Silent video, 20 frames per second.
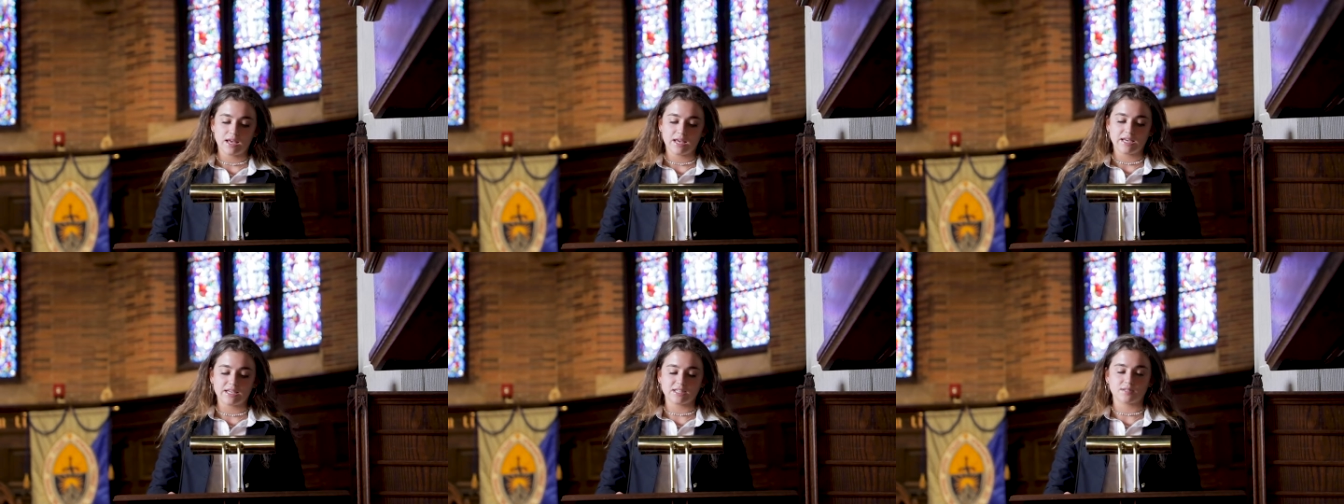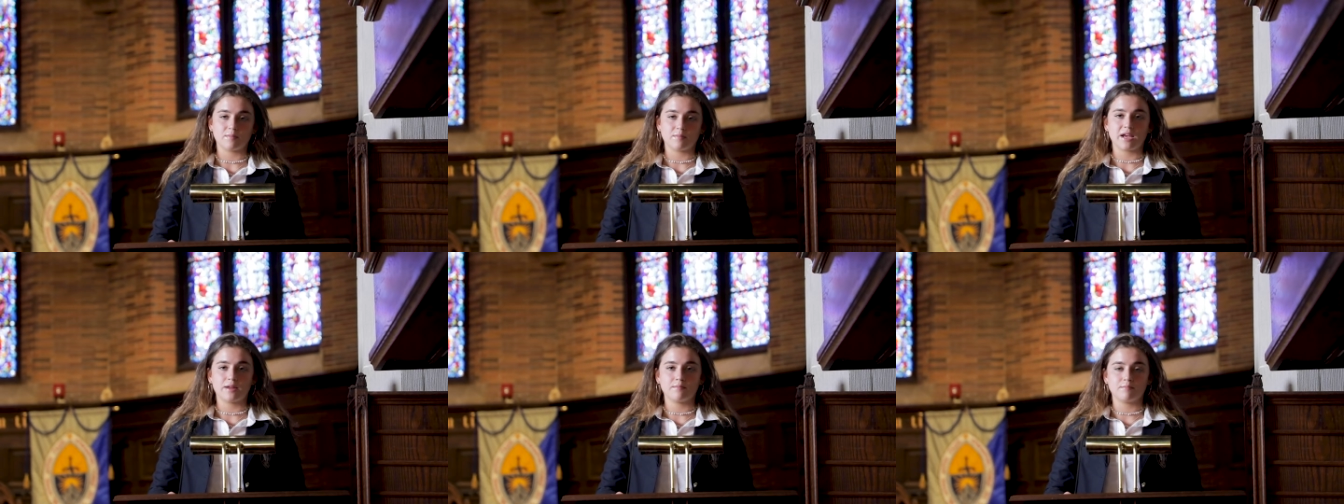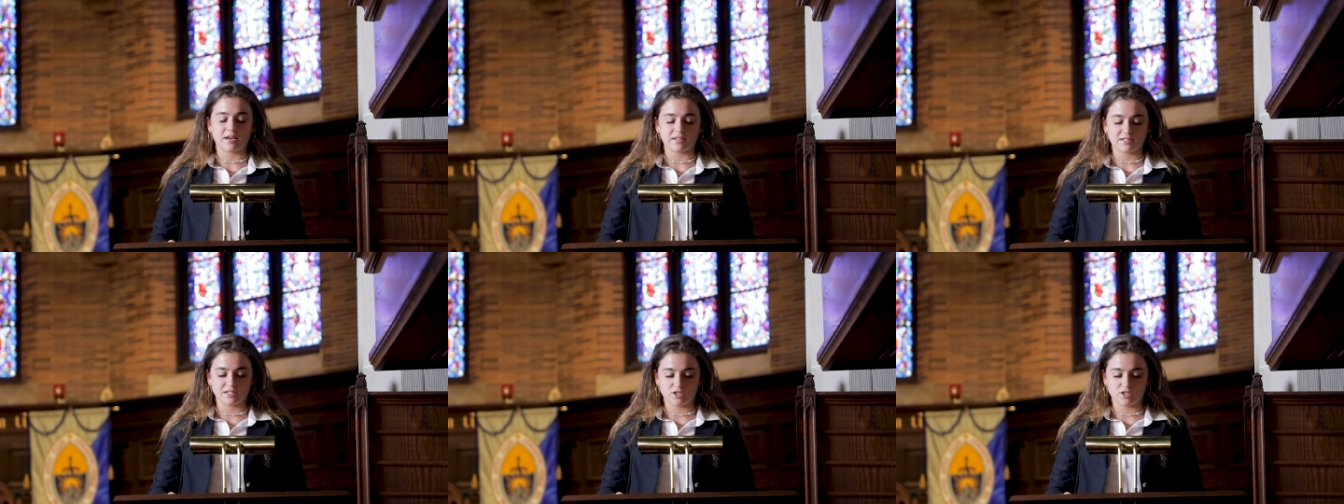His main
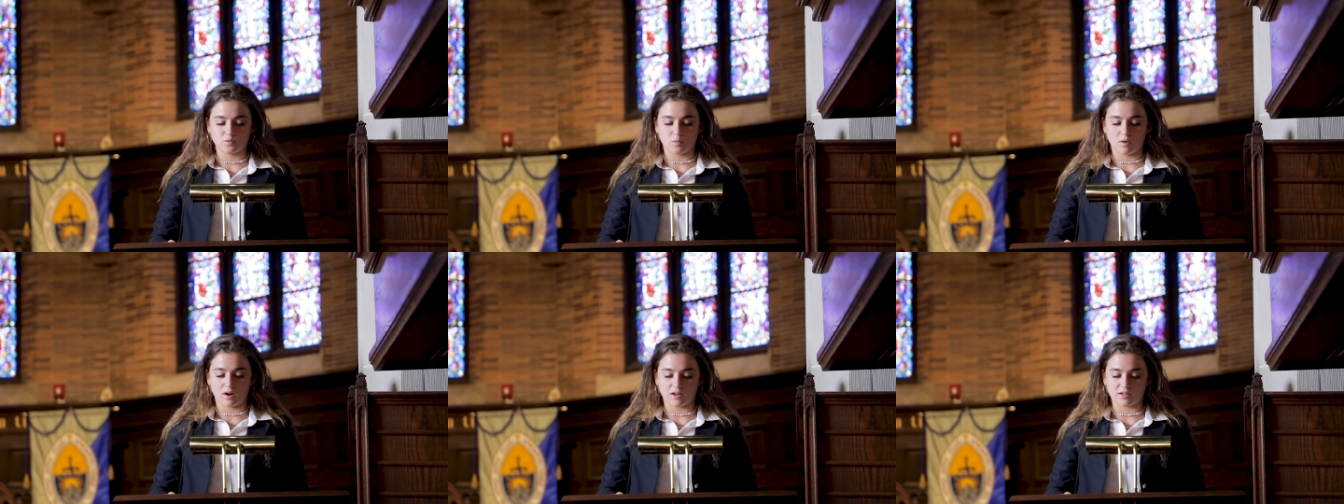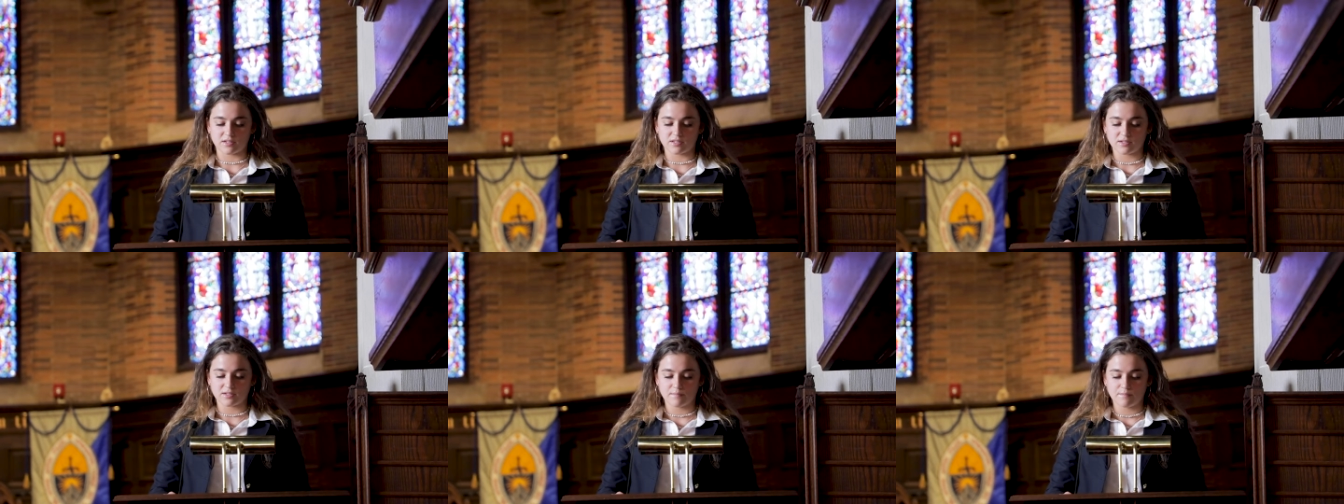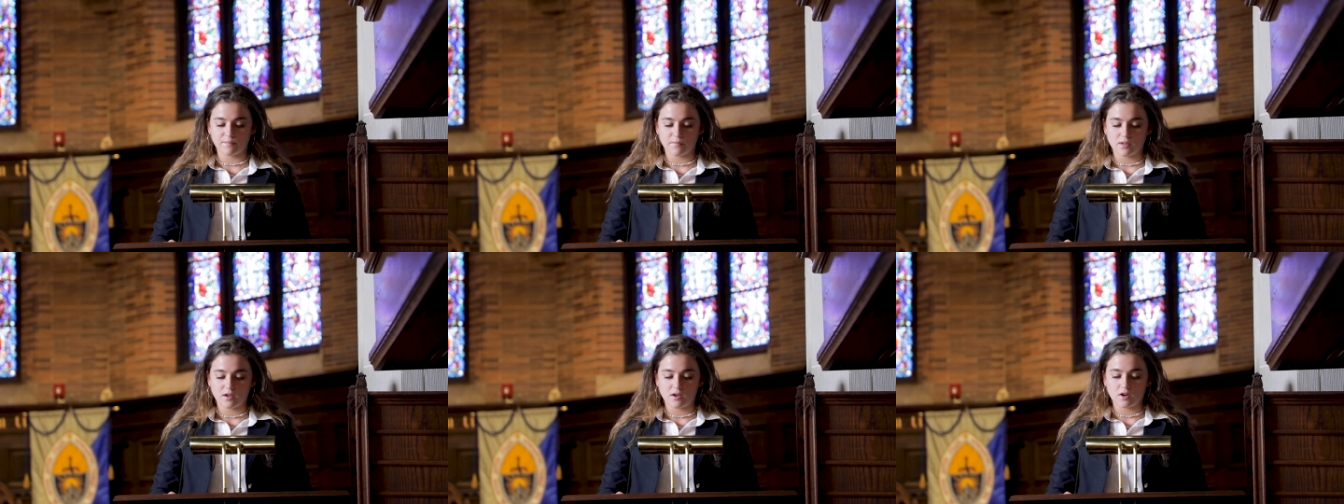message was,
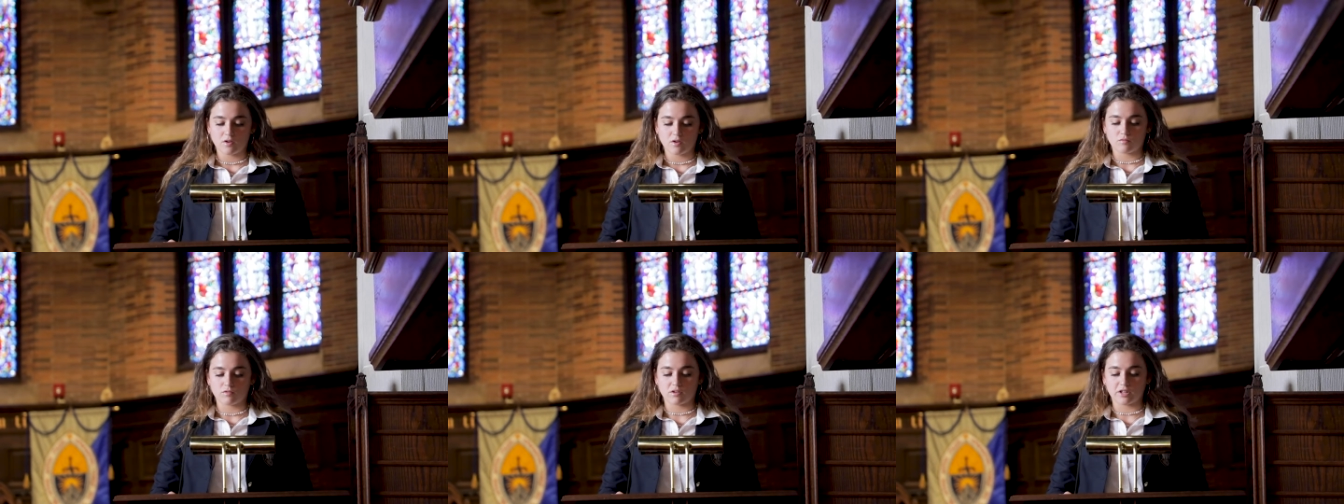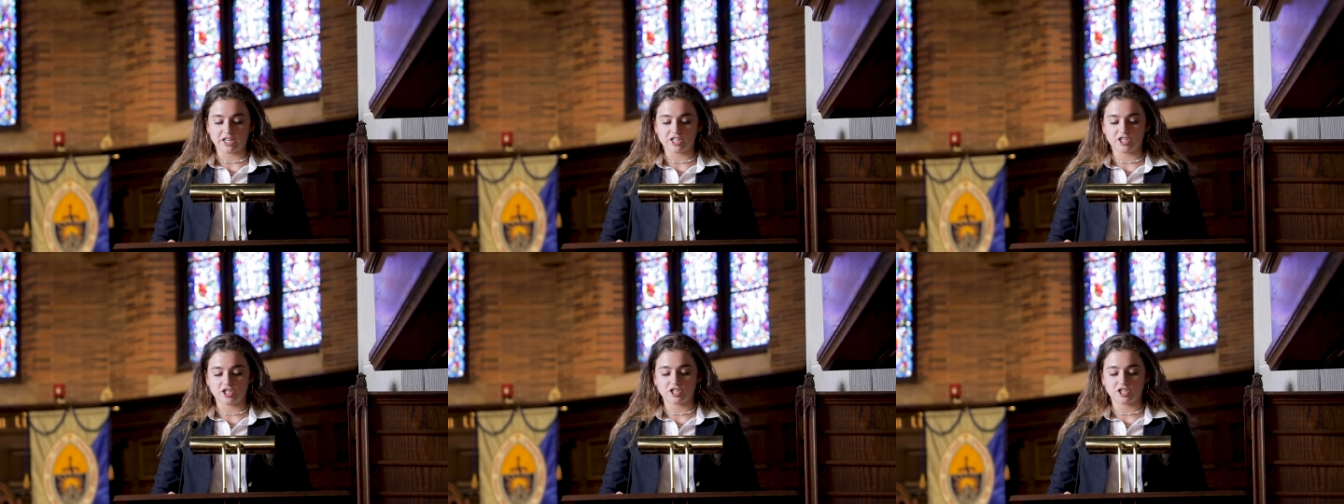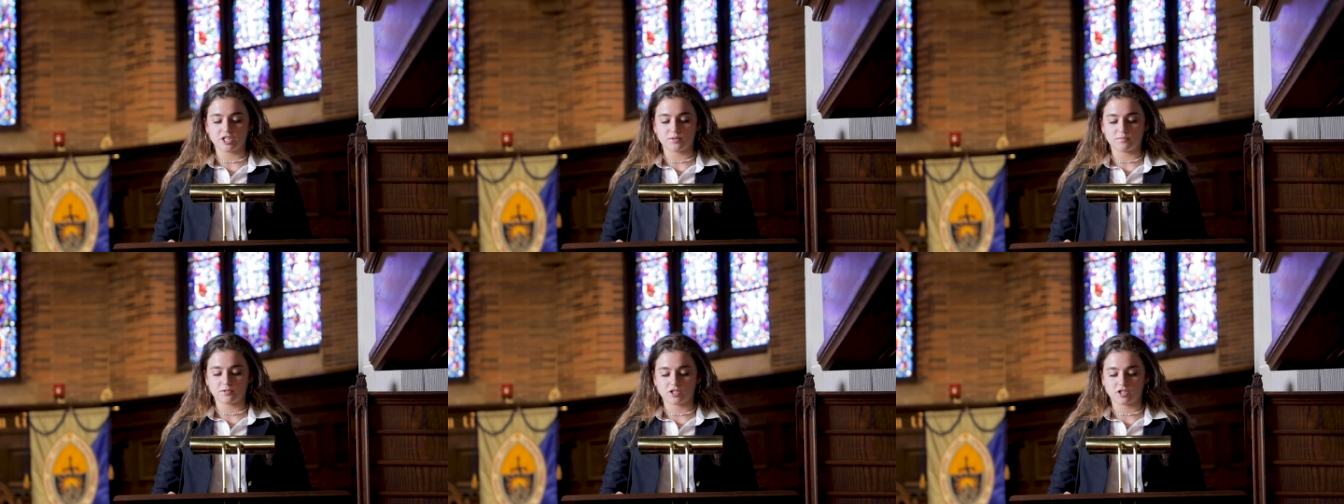
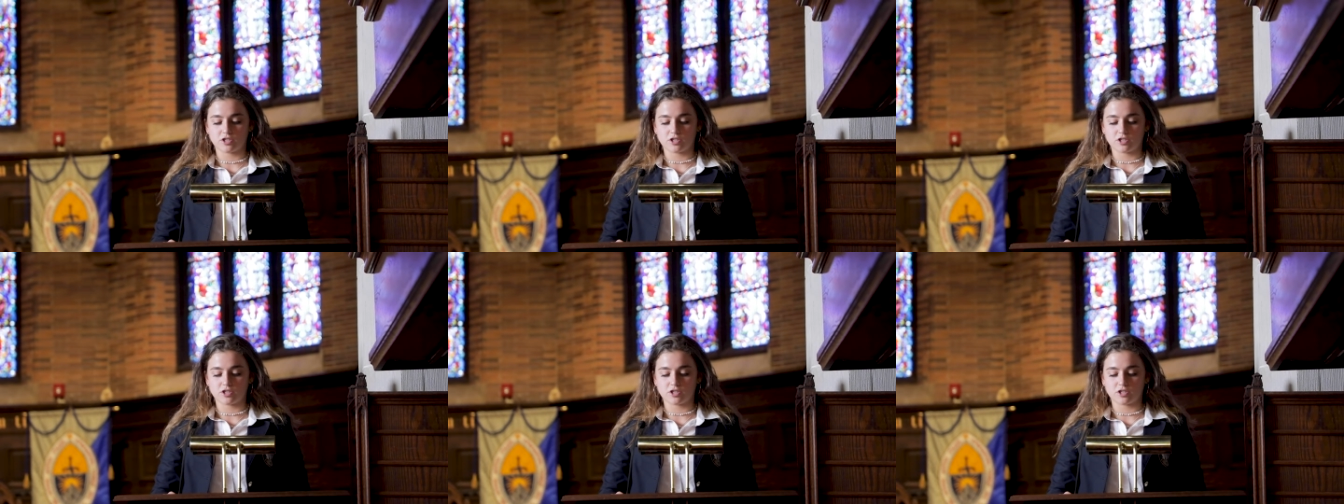relationships